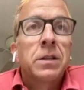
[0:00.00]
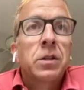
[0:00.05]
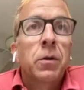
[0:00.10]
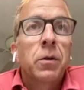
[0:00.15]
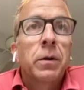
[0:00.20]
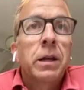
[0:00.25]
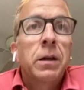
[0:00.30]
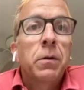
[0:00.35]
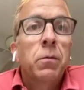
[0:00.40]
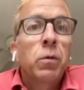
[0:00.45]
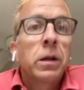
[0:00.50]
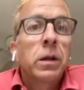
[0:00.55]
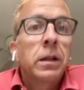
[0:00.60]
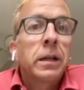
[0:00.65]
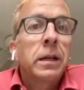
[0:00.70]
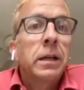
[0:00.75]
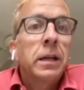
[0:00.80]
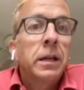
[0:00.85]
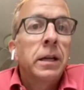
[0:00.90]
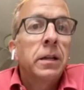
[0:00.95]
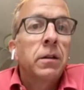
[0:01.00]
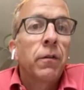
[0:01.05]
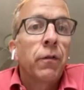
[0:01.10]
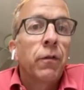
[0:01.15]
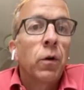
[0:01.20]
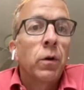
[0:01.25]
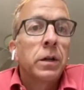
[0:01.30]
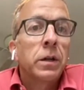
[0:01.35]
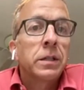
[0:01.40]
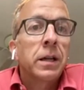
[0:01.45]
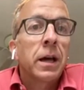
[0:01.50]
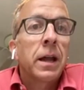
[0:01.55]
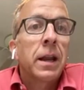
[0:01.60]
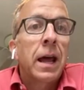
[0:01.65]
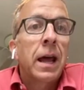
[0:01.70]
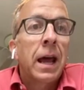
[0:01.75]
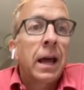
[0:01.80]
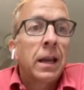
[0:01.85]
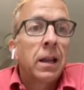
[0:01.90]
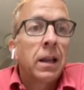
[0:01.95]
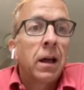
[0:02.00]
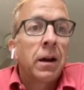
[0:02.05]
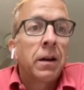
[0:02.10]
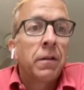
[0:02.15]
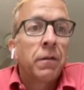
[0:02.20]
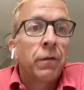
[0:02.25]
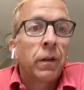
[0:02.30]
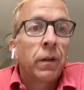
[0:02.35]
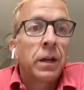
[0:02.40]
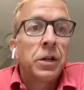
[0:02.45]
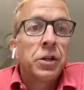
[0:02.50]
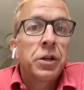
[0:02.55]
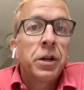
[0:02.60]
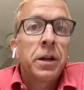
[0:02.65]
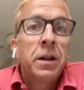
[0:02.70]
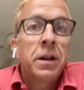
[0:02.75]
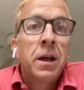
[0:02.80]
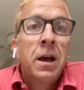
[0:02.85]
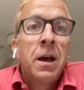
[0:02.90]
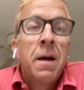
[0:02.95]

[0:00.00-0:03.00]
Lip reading: So he really needed to focus on headline inflation.